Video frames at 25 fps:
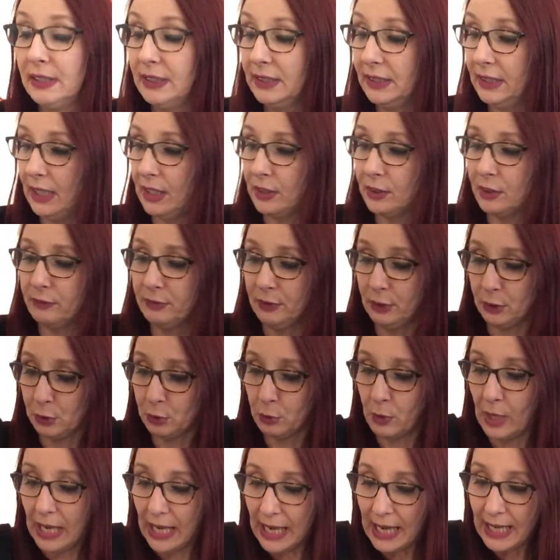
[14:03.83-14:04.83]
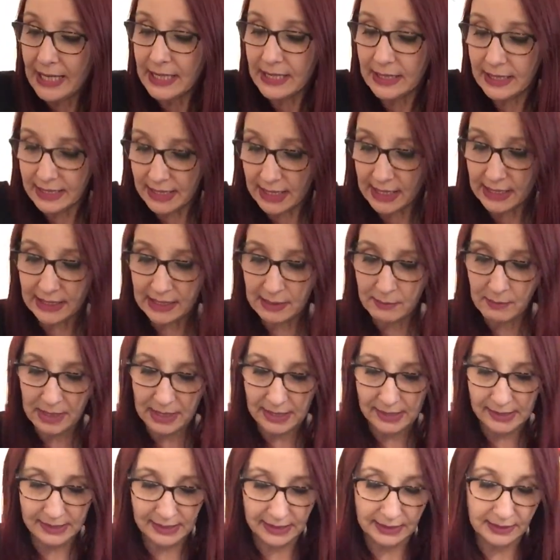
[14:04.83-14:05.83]
I love it. So I highly
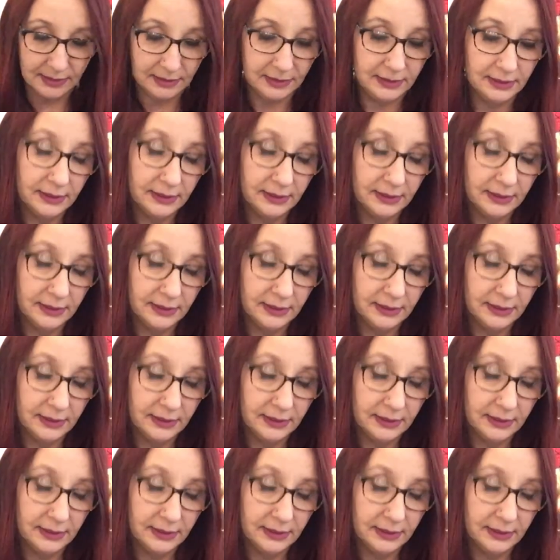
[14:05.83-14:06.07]
recommend it.